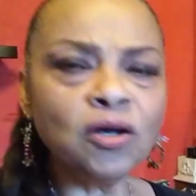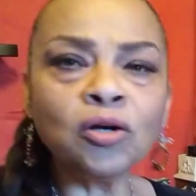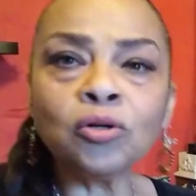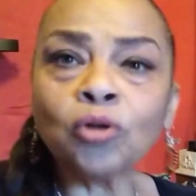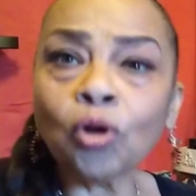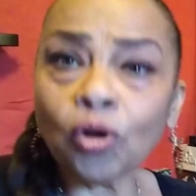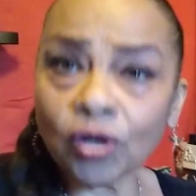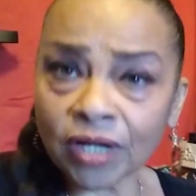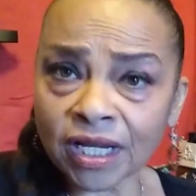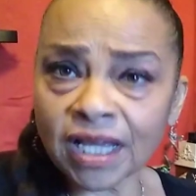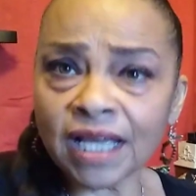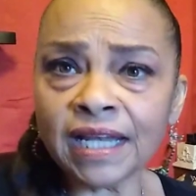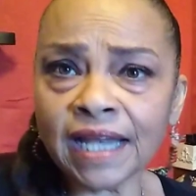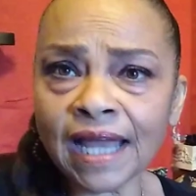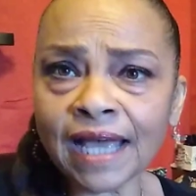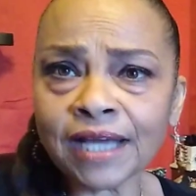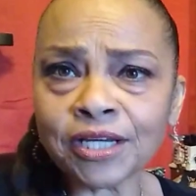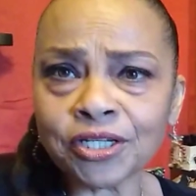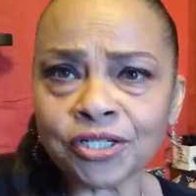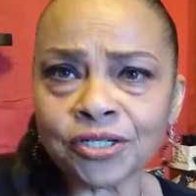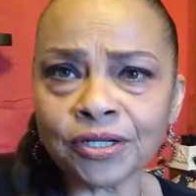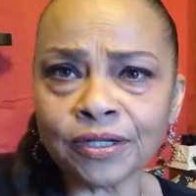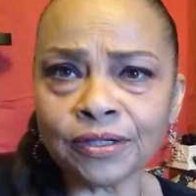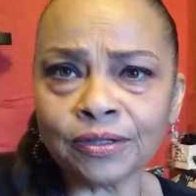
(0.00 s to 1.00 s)
or
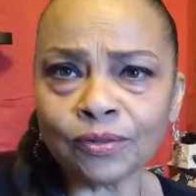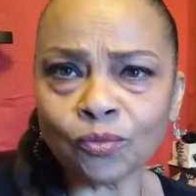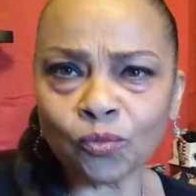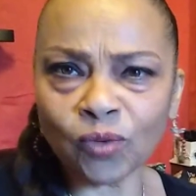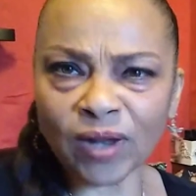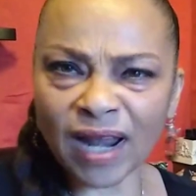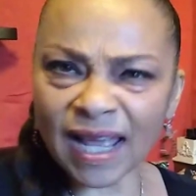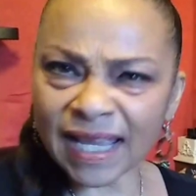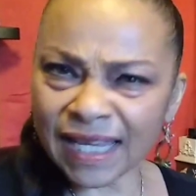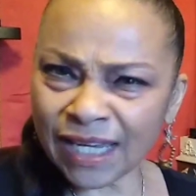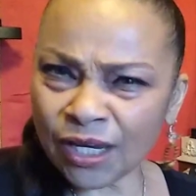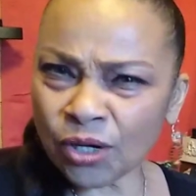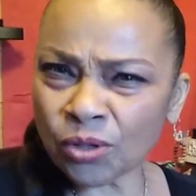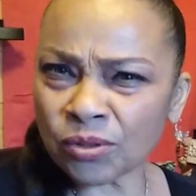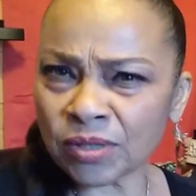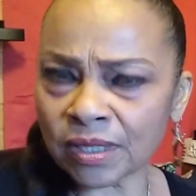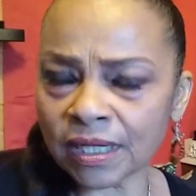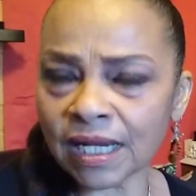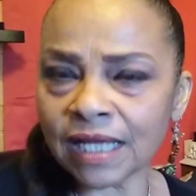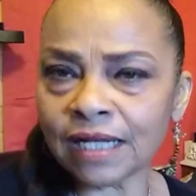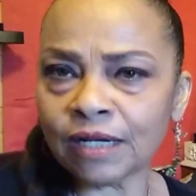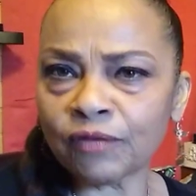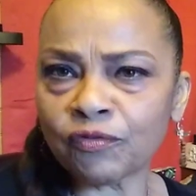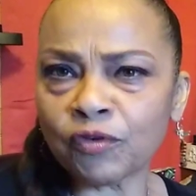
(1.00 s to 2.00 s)
connection when I hear
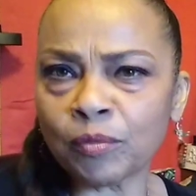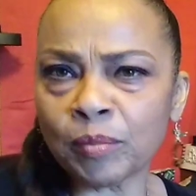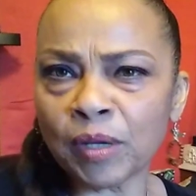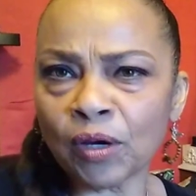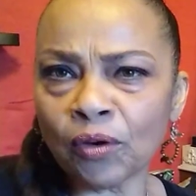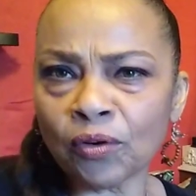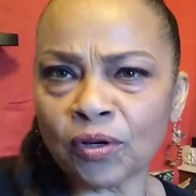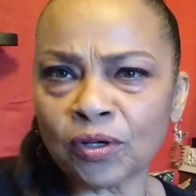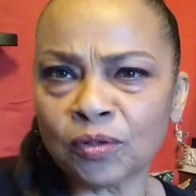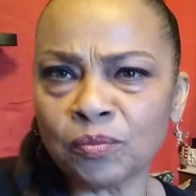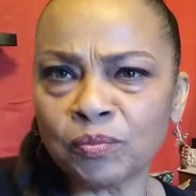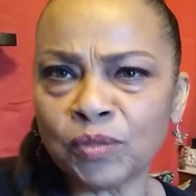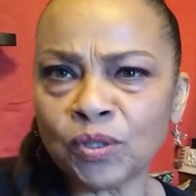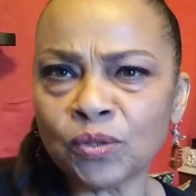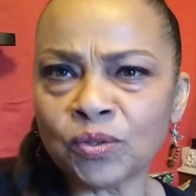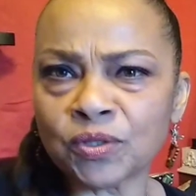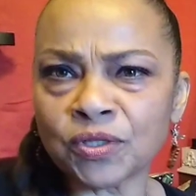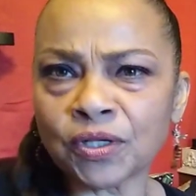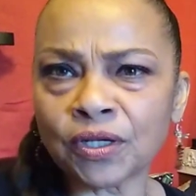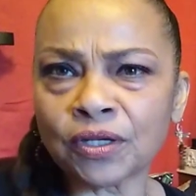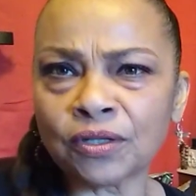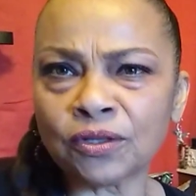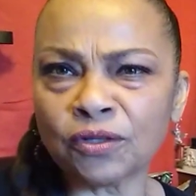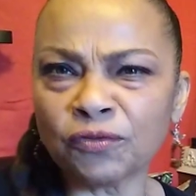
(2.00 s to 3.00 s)
the Native American
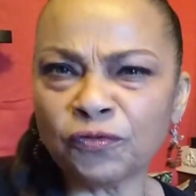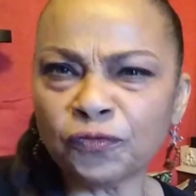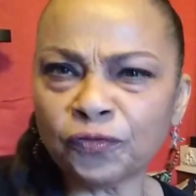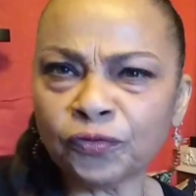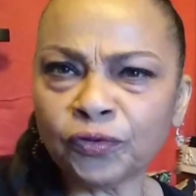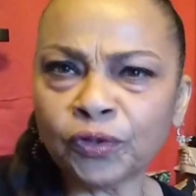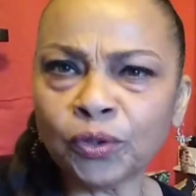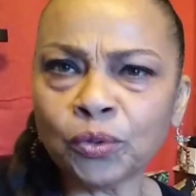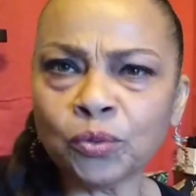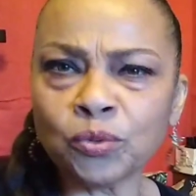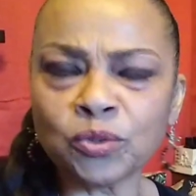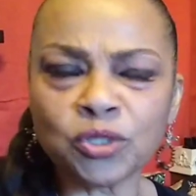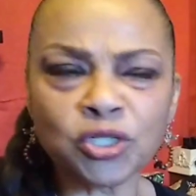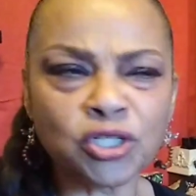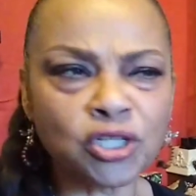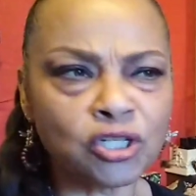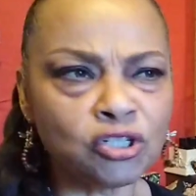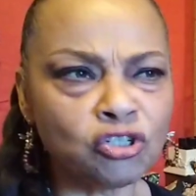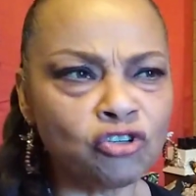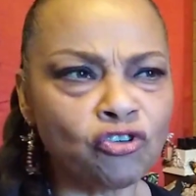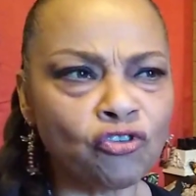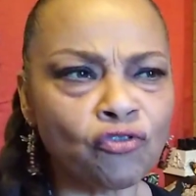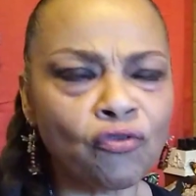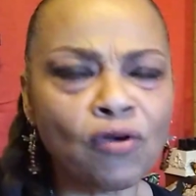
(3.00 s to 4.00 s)
music, the flutes,
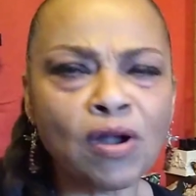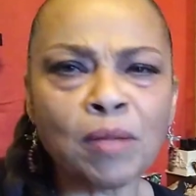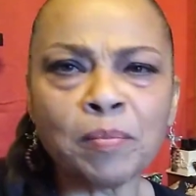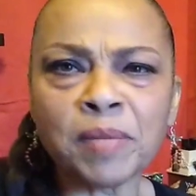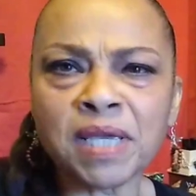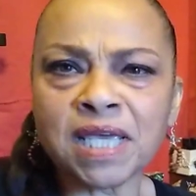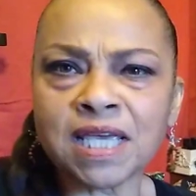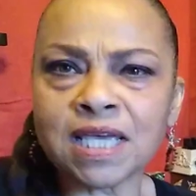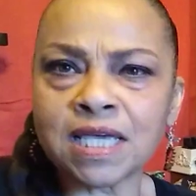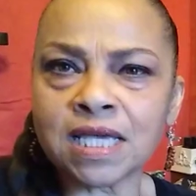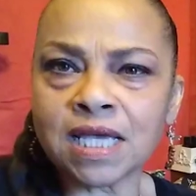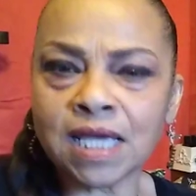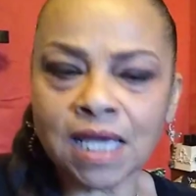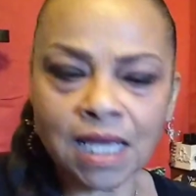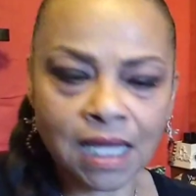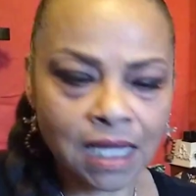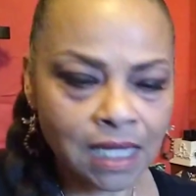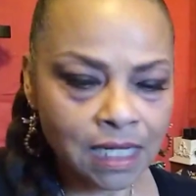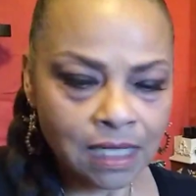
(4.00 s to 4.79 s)
the drumming.